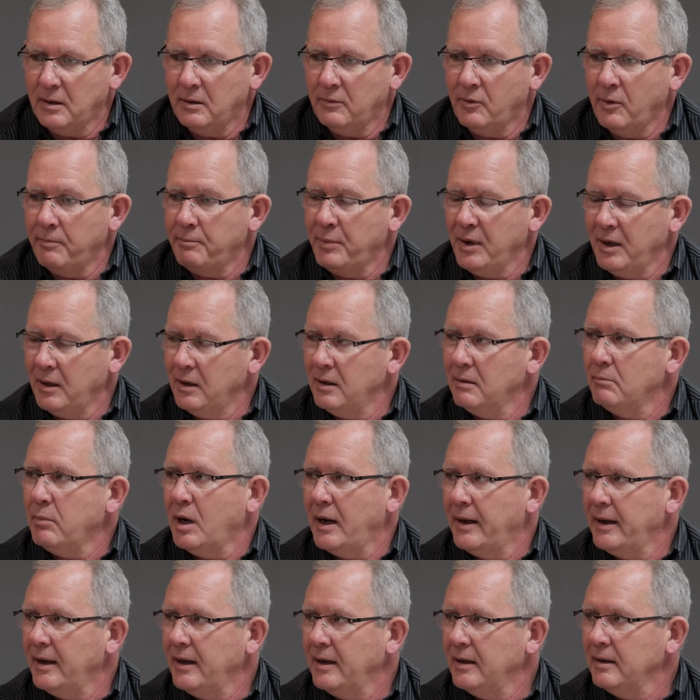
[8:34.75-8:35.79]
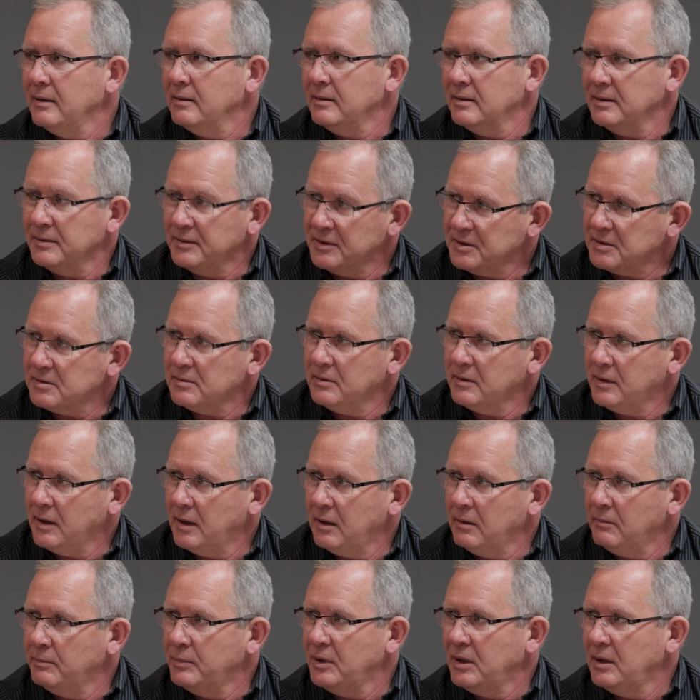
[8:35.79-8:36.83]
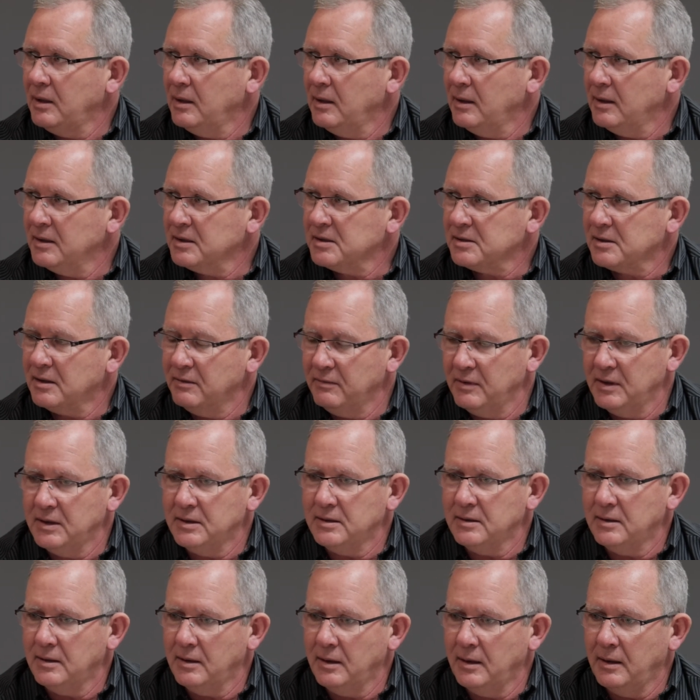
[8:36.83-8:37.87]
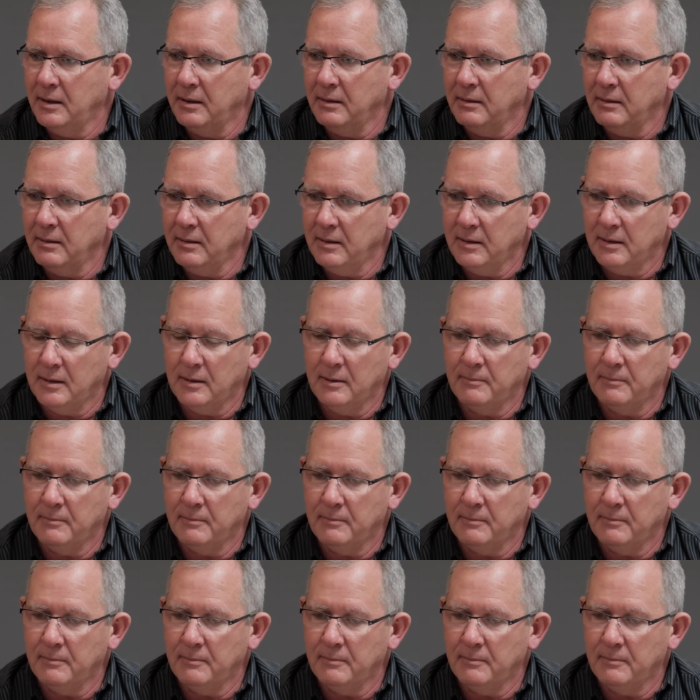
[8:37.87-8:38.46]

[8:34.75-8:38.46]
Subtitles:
repaired by hand, and this will now be excavated and